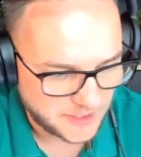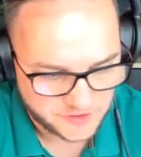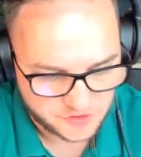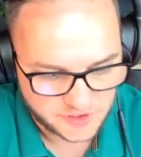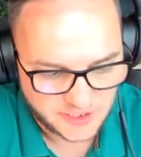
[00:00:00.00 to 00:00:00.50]

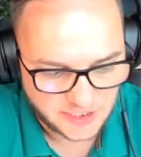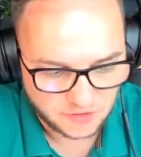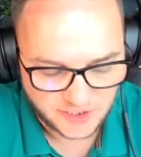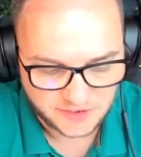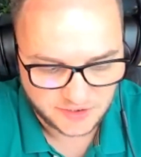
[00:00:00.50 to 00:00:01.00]
actually
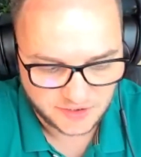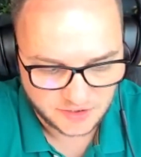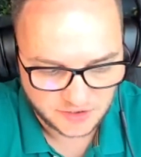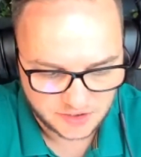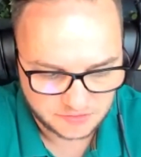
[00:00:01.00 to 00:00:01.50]

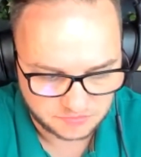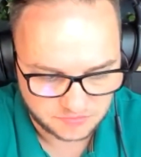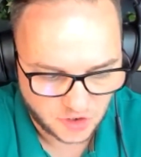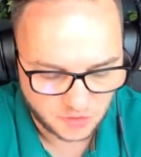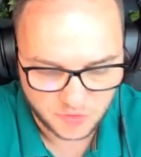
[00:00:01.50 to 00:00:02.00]
allocating
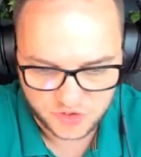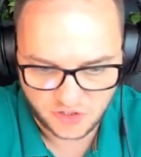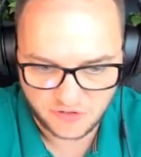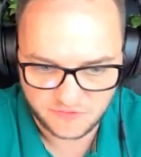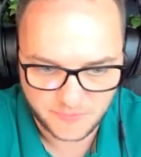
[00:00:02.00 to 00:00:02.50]
almost
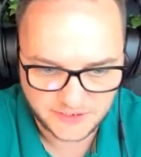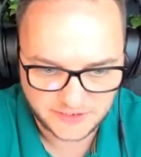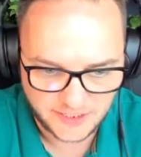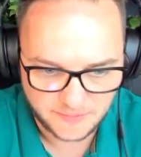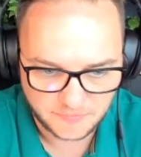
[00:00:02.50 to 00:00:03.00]
all of my
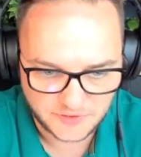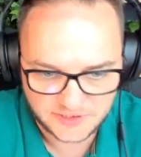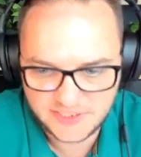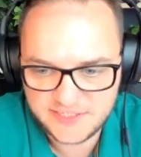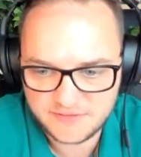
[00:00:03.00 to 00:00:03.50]
time. At
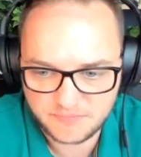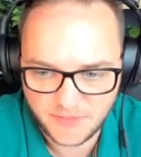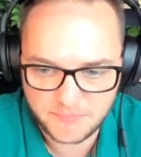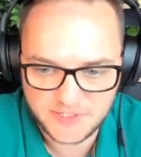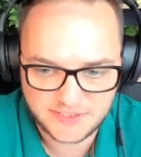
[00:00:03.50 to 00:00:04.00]
least
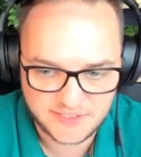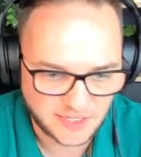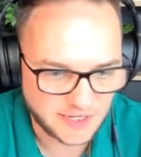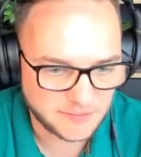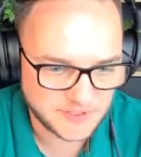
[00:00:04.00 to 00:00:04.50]
my business
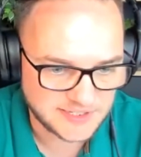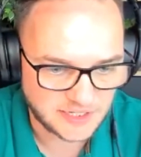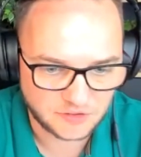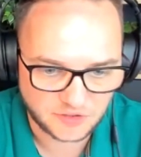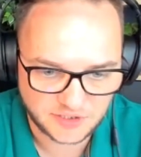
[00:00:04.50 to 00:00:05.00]
time is
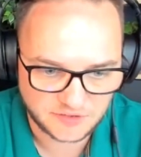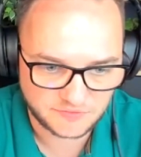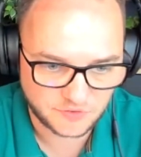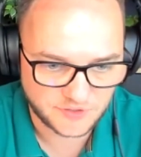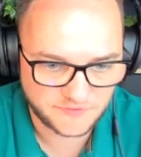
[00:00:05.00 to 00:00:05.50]
allocated
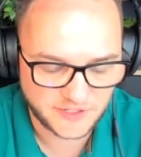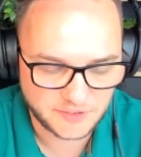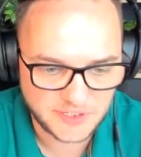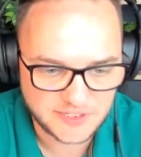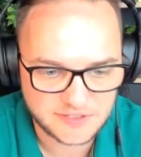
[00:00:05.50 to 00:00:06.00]
for
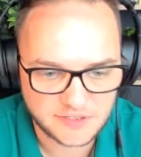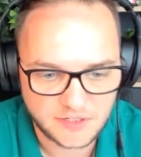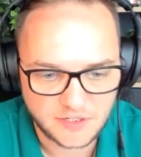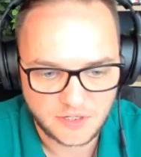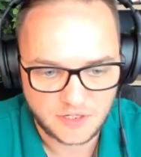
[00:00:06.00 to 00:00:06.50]
Eventmix,
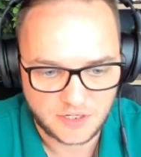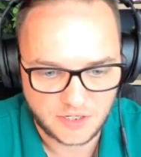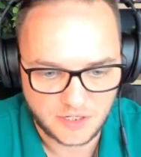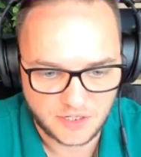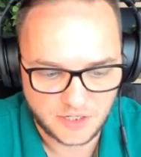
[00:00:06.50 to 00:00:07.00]

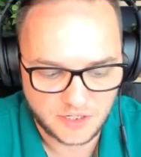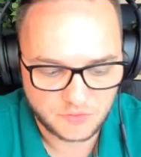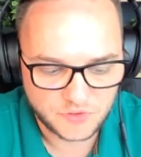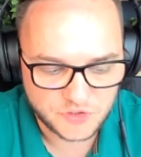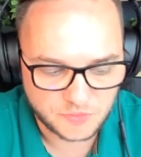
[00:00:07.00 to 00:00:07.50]

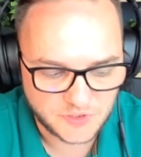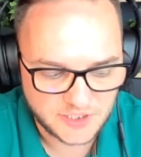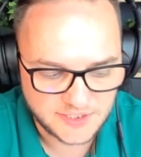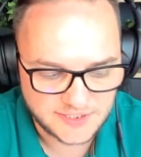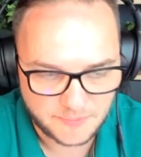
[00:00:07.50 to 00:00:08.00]
which
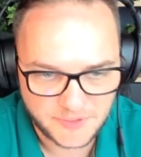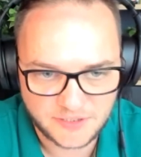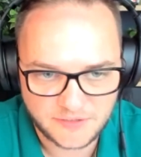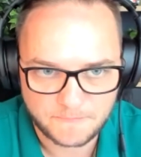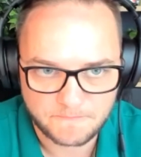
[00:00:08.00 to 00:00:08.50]
means,
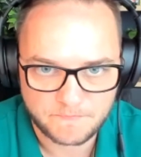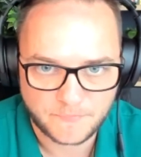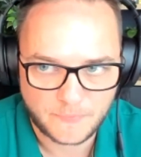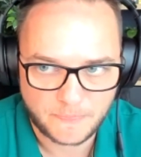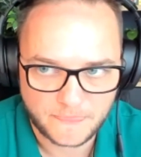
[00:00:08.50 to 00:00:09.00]

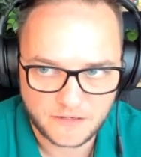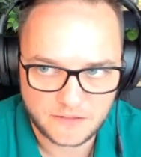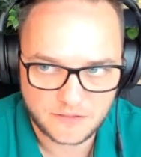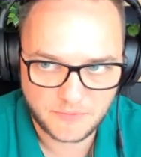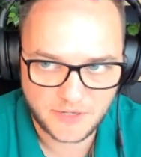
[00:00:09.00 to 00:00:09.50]

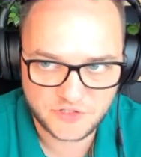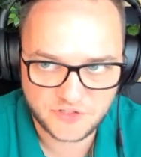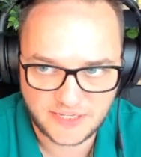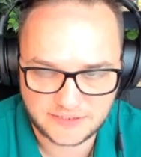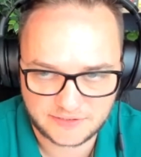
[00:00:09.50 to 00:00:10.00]
imagine
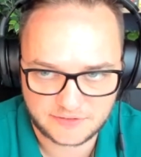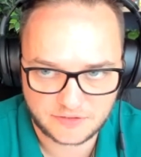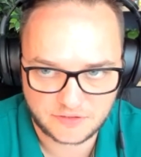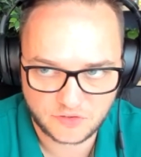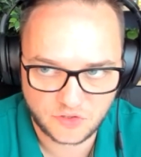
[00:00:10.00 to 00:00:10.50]
that,
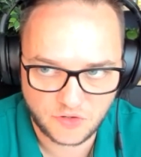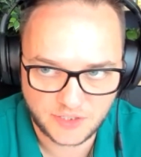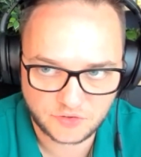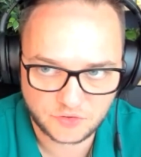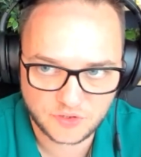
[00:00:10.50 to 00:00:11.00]

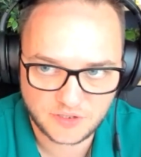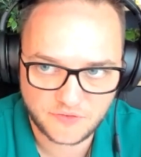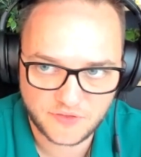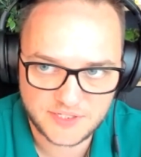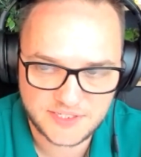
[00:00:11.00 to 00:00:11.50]
I took
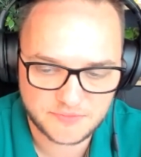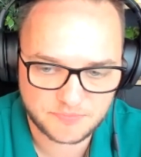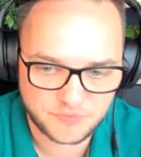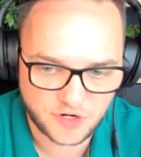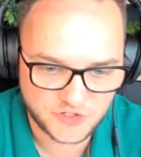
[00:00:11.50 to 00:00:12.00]
this
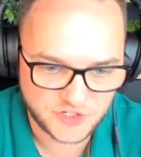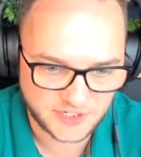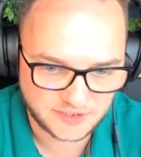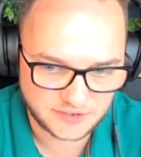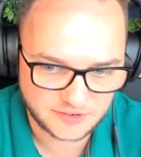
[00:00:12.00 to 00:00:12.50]

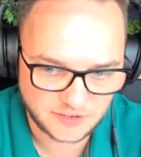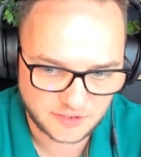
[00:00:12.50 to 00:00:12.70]
project